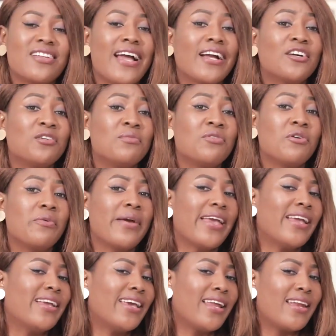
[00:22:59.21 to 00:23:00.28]
I come your
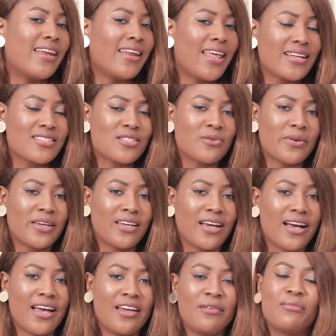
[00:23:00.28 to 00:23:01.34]
way again next week,
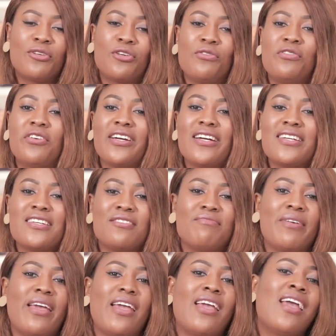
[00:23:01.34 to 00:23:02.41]
I'm Kiruka
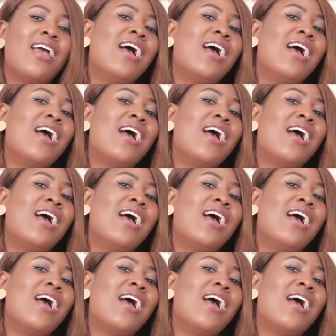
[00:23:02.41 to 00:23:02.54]
Ibe.